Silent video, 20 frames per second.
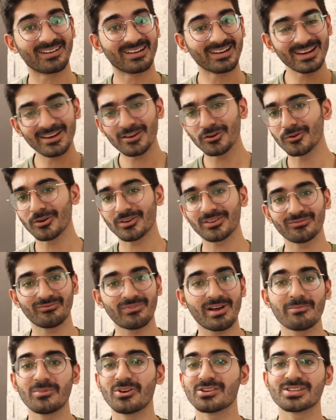really looks
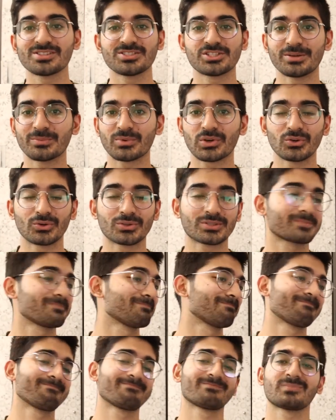fabulous in gym clothes.
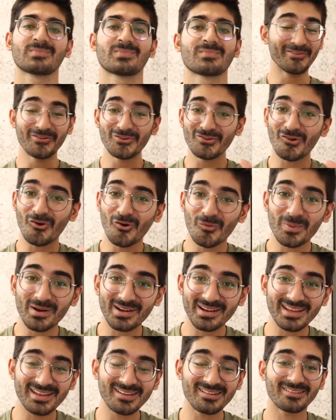
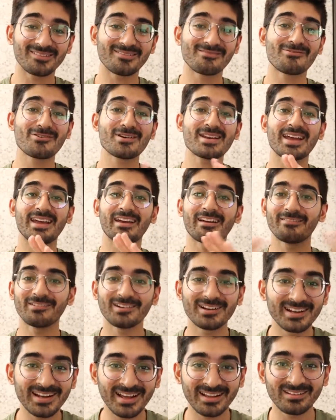Nobody would
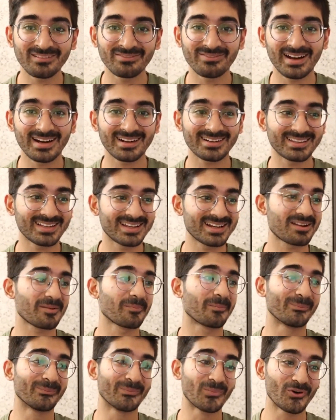ever deny the fact
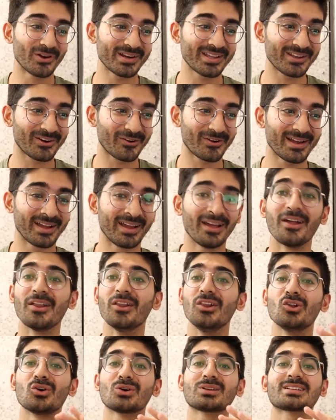that Mouni Roy
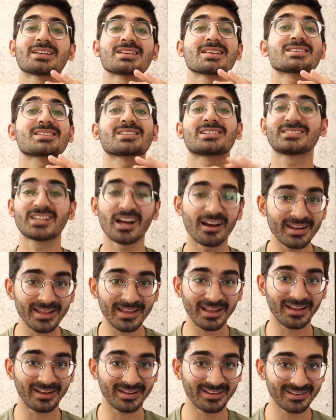looks
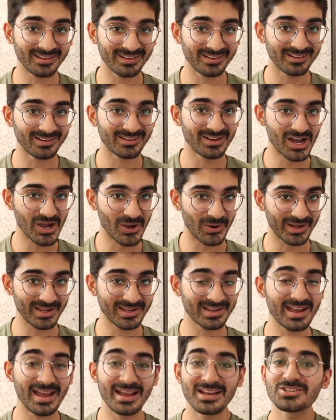stunning,
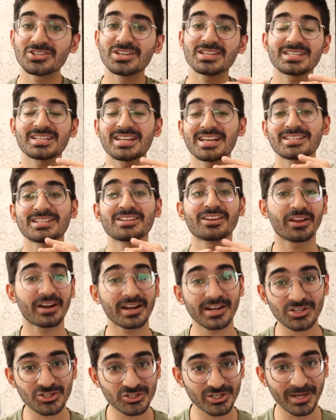okay? And she stays in
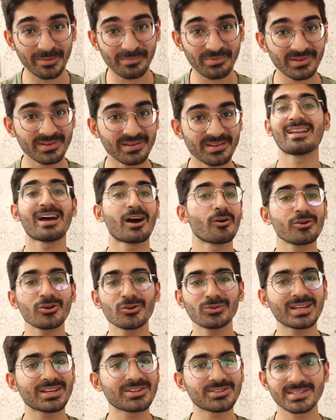great shape. And how
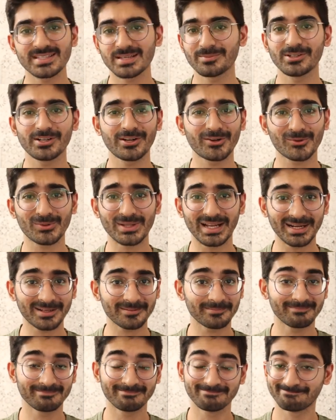do you think she's able to do that?